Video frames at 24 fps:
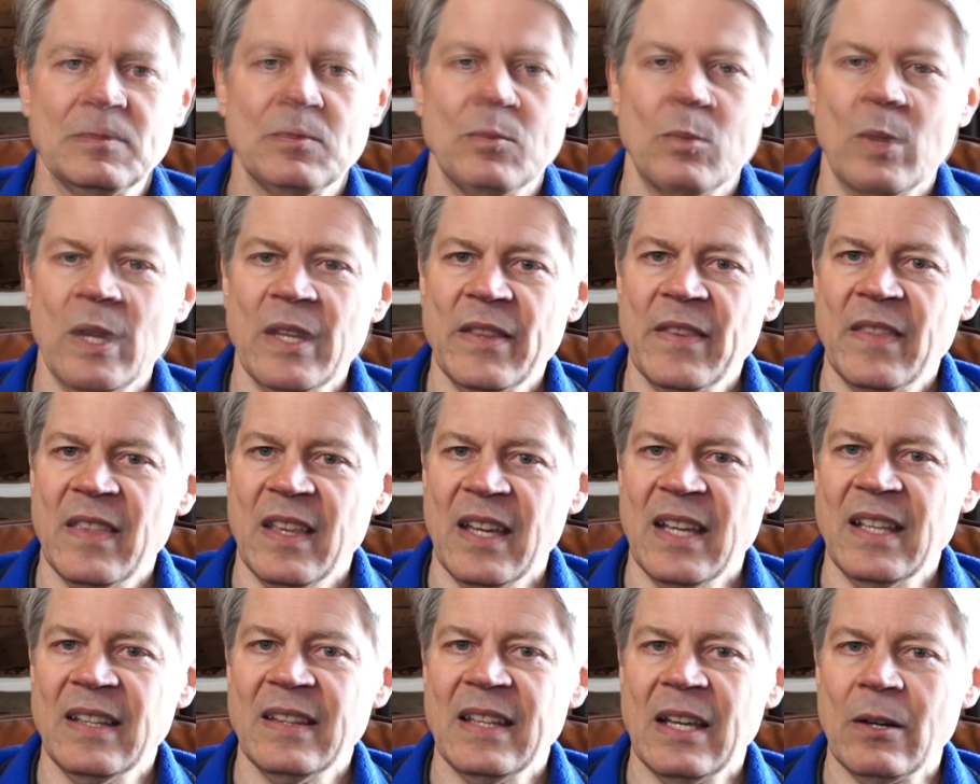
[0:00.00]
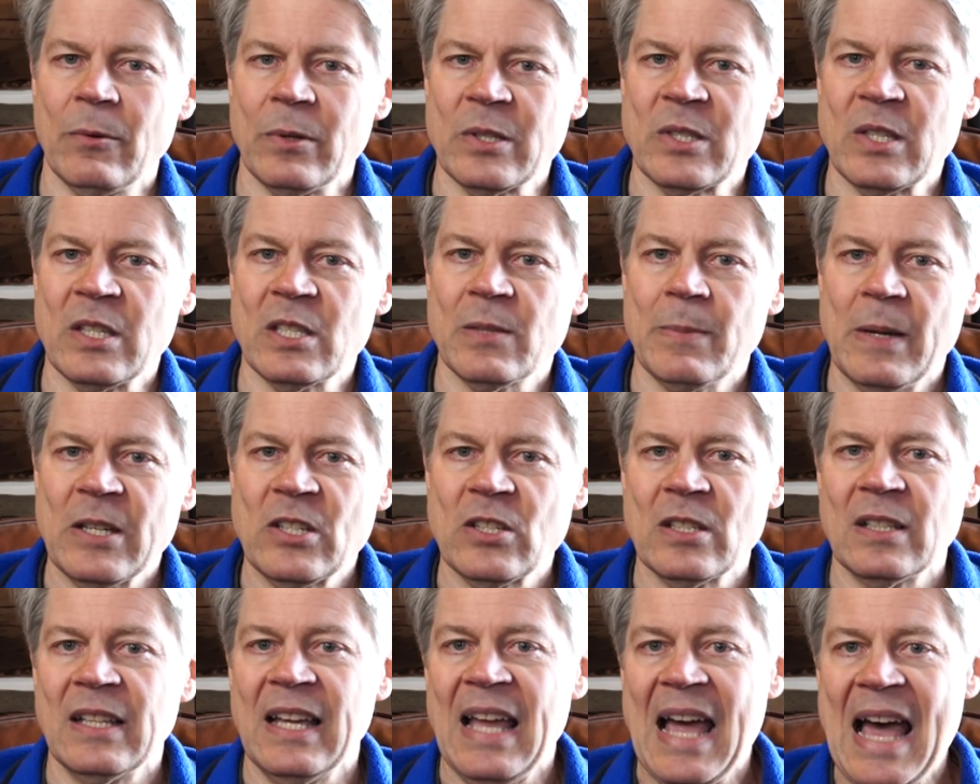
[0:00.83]
One thing that was
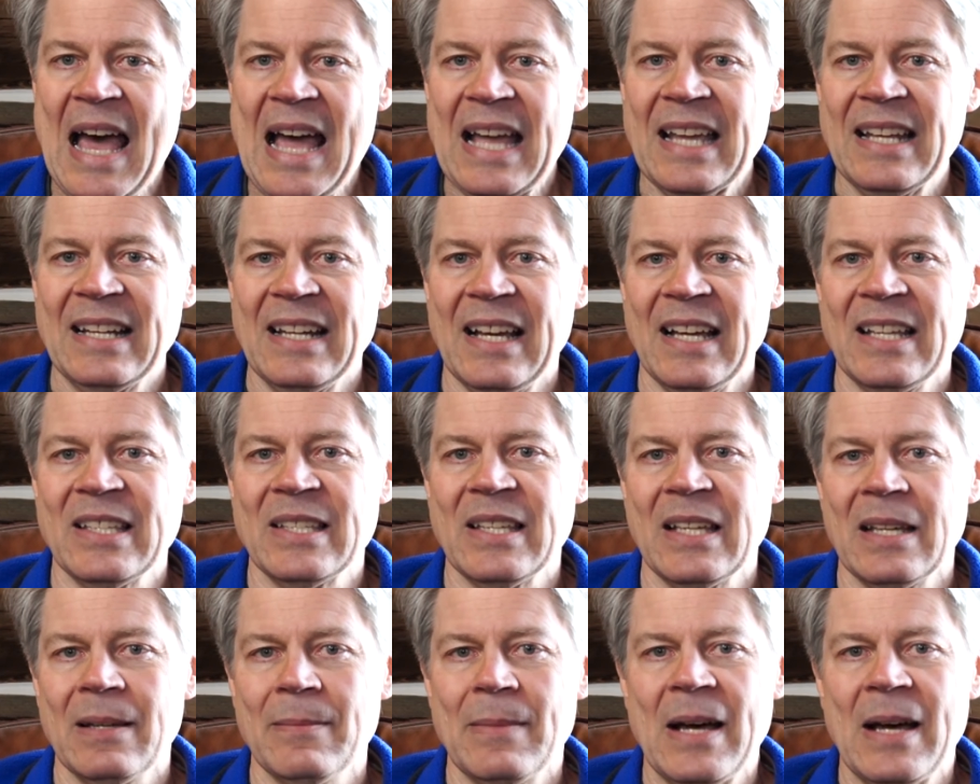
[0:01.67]
especially agonizing